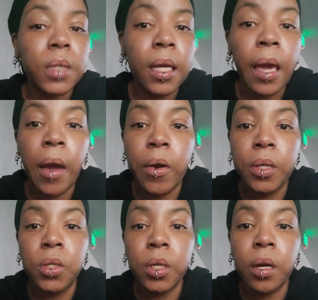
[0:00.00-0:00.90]

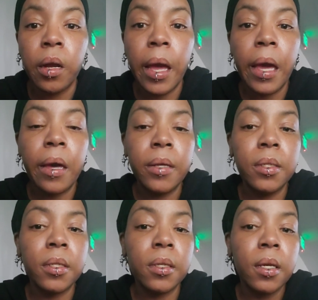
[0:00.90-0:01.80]
character
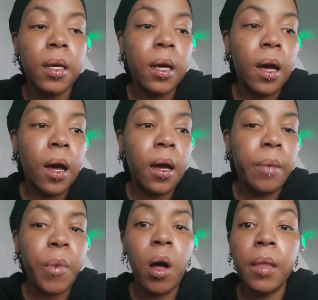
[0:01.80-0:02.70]
and
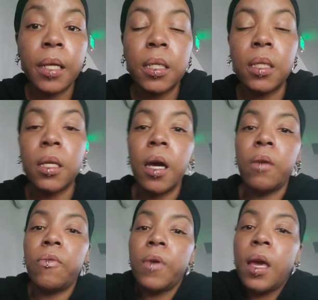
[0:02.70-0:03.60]
all that
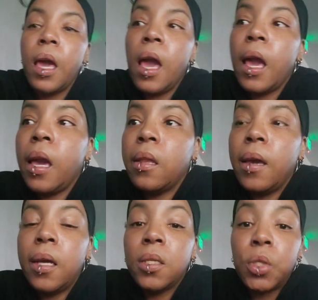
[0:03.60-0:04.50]
stuff. And
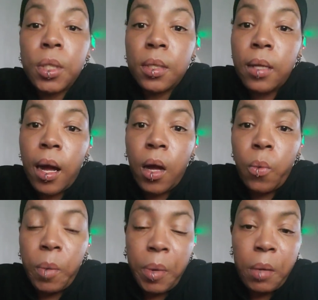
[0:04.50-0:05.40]
it's just not
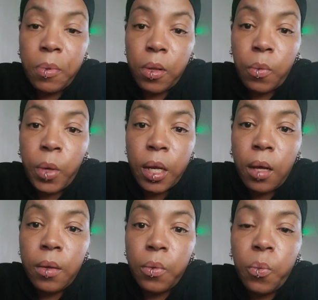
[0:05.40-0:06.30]
what
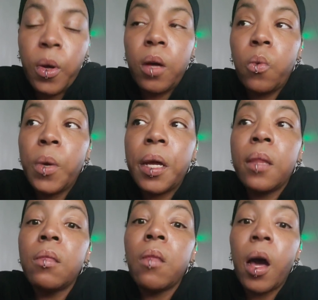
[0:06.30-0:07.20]
what a
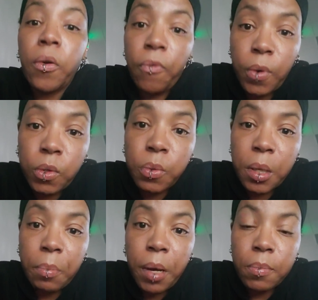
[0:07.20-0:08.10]
lot of folks
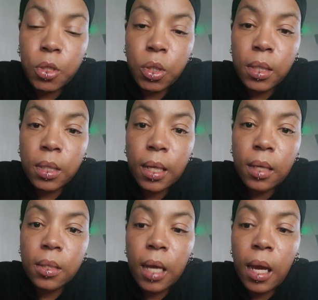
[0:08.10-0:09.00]
want to publish these
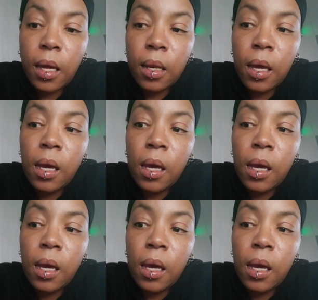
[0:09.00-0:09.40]
days. And